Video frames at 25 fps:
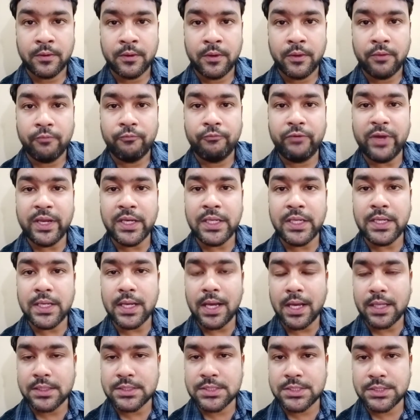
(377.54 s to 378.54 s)
When he
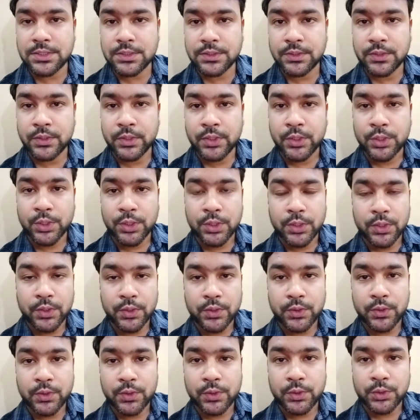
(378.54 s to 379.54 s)
asked
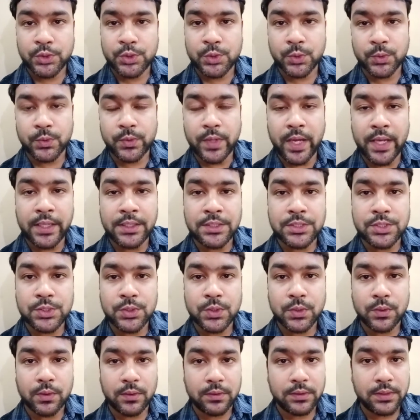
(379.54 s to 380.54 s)
to ride
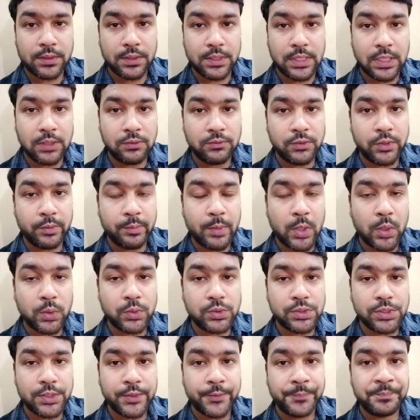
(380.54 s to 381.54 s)
on the roundabout,
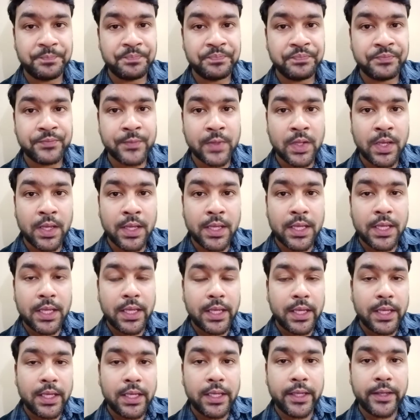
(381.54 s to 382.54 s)

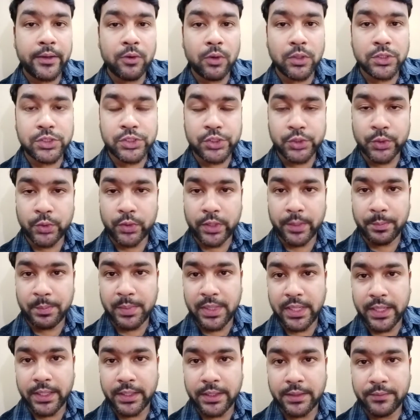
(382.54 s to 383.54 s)
he got no
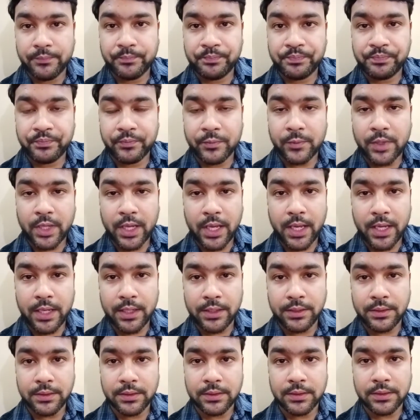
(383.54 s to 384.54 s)
reply,
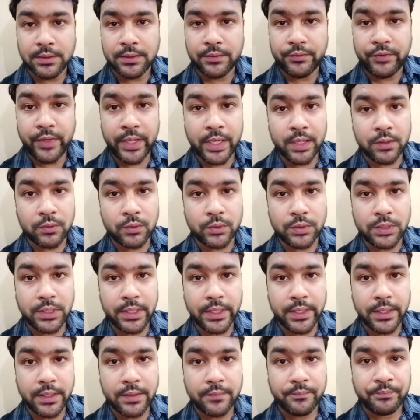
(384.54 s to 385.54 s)
and there
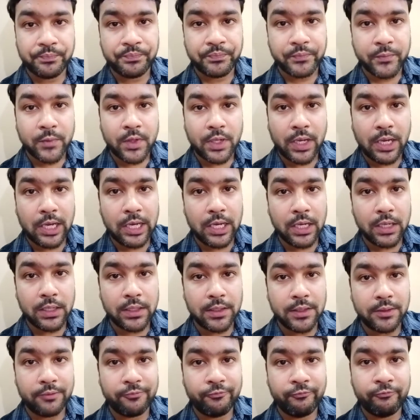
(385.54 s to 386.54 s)
only a
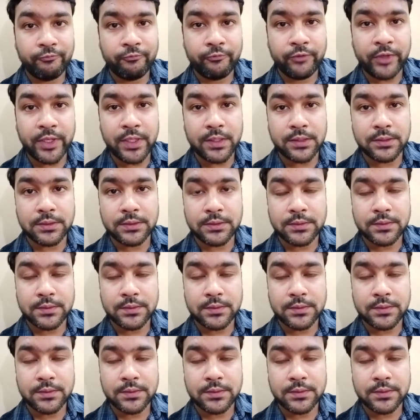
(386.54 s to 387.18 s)
fear